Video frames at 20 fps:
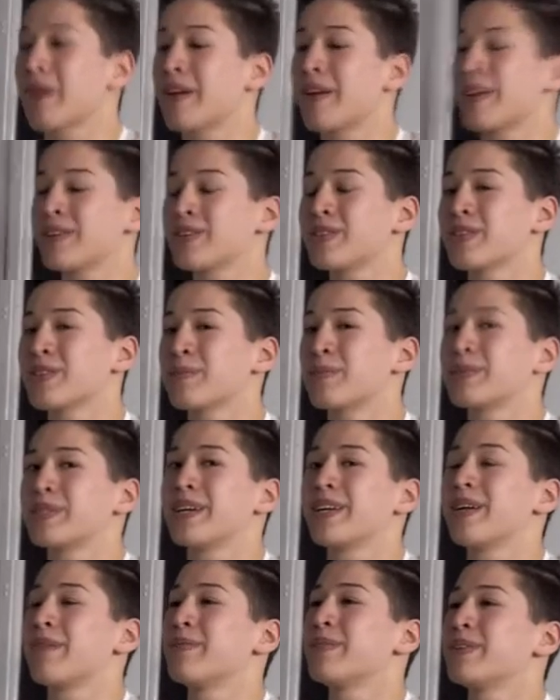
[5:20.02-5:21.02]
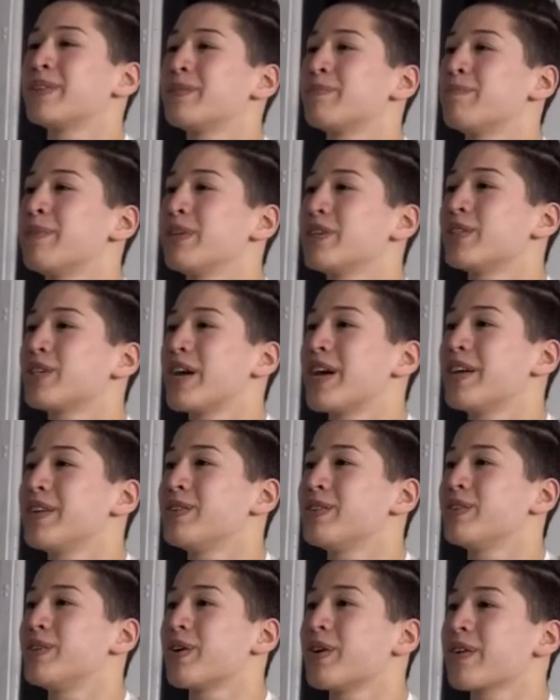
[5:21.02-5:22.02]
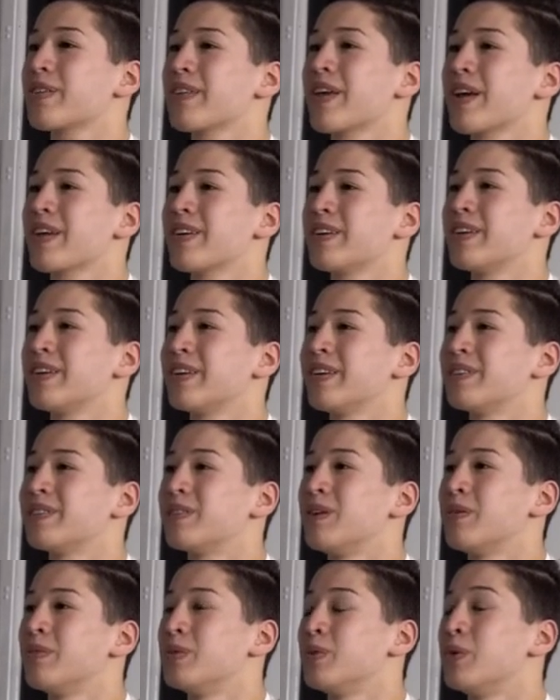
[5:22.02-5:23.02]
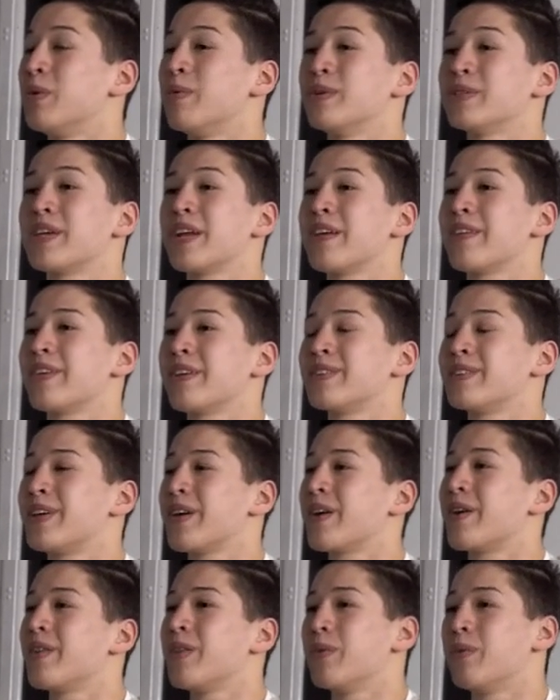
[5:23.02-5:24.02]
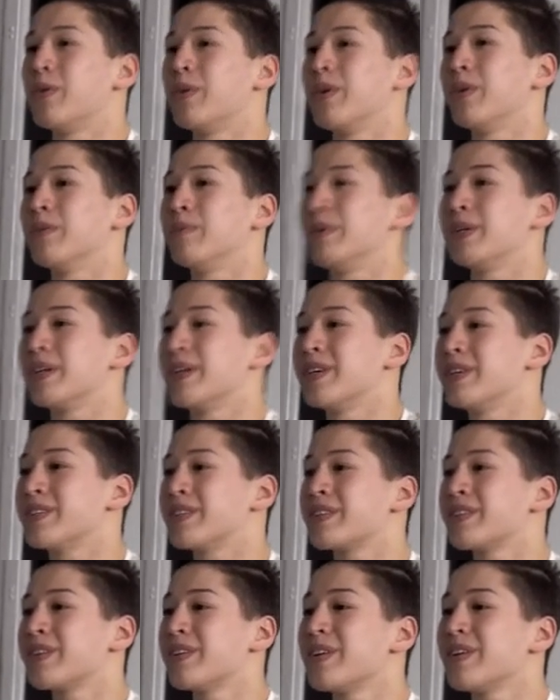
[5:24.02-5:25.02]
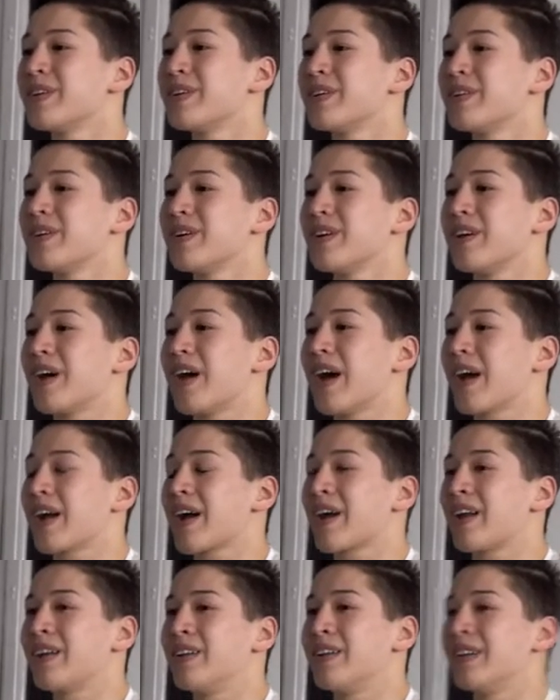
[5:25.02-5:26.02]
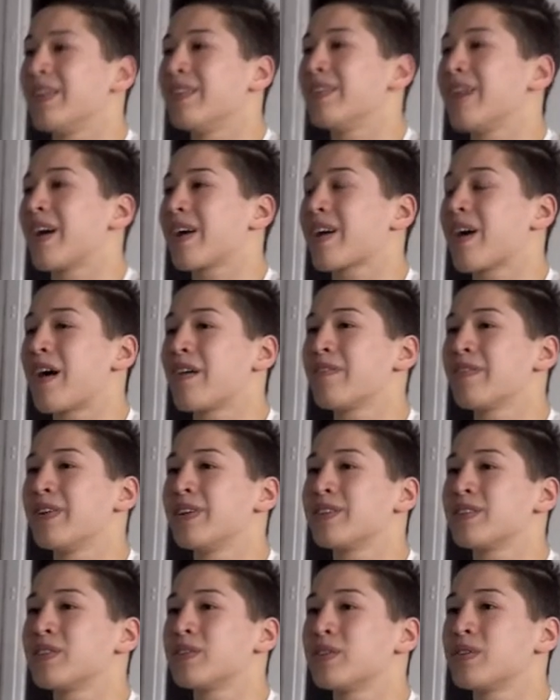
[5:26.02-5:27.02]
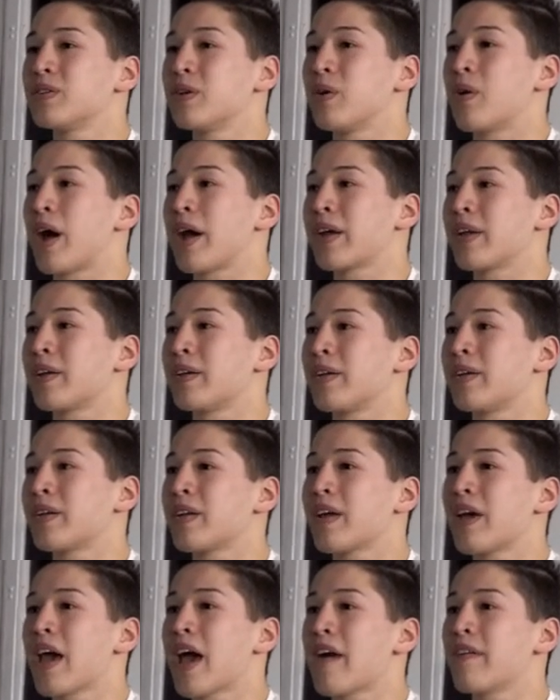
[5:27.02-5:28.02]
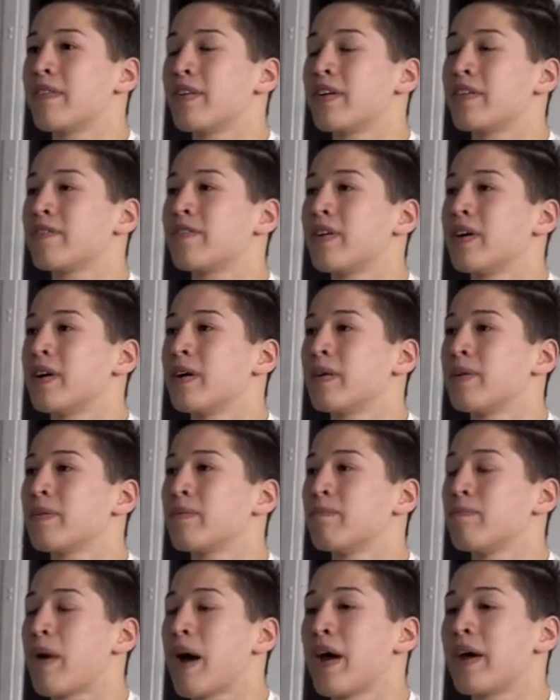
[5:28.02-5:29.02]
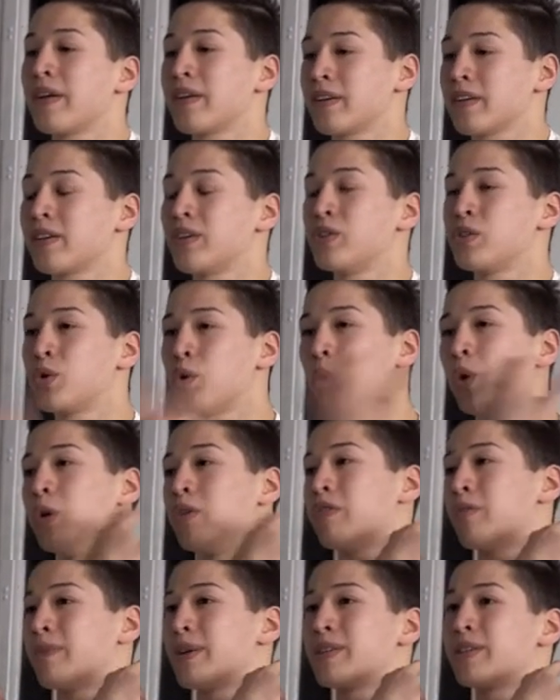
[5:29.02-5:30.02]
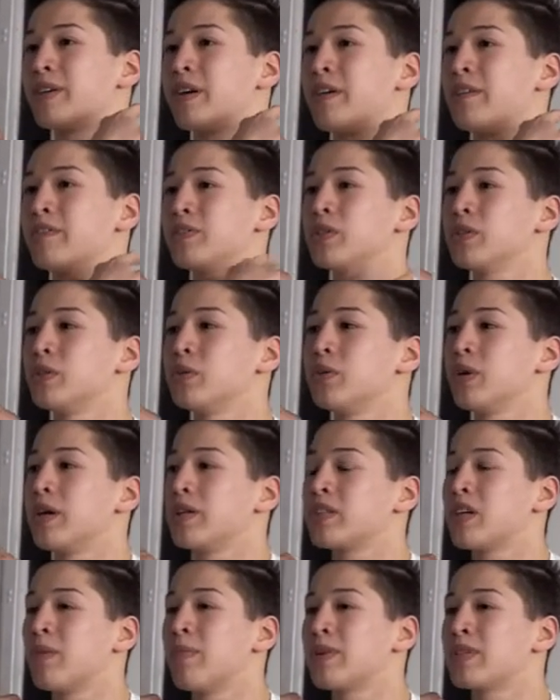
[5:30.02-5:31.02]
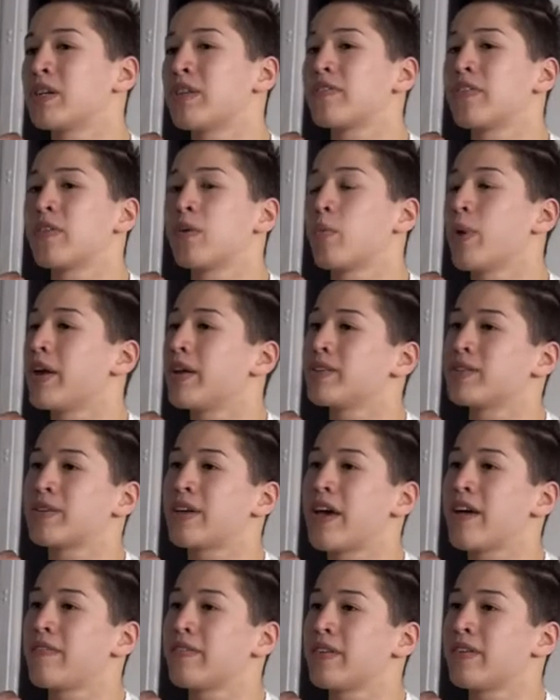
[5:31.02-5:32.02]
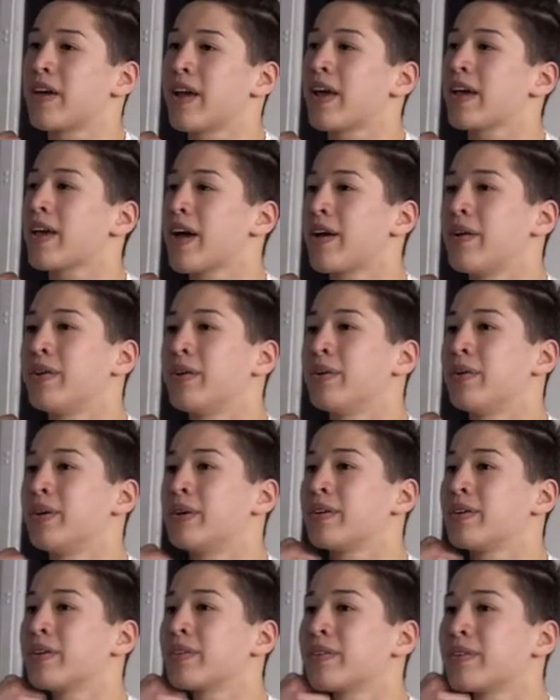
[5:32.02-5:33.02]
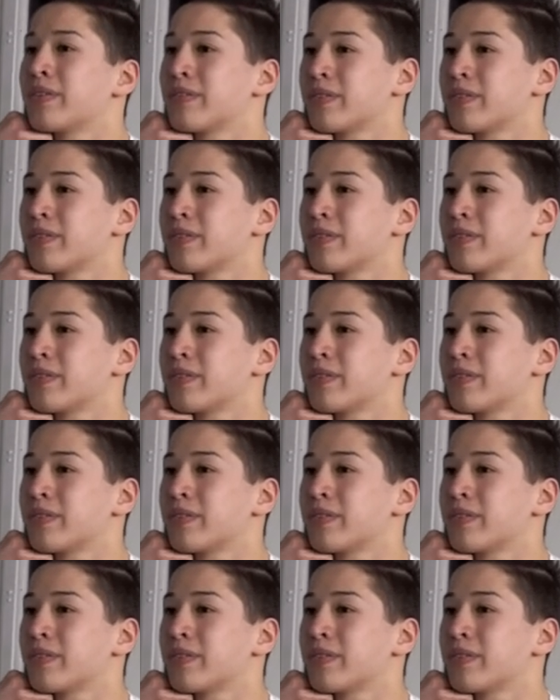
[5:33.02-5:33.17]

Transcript: I just like to pretend I'm this big giant jerk that can do almost anything and take on the world, because I kind of need that confidence so I can have enough control over myself to tell myself that the weight isn't heavy, that I can do it.